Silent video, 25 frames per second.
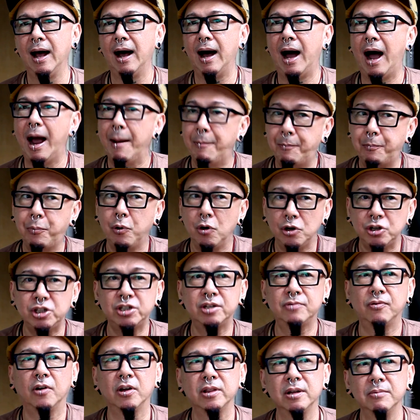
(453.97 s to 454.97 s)
I
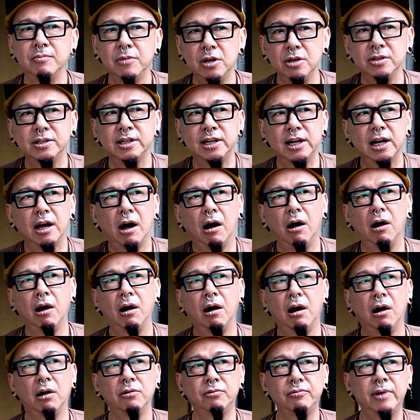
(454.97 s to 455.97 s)
pushed for the music
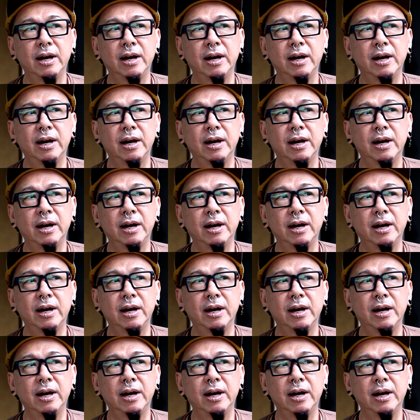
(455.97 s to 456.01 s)
on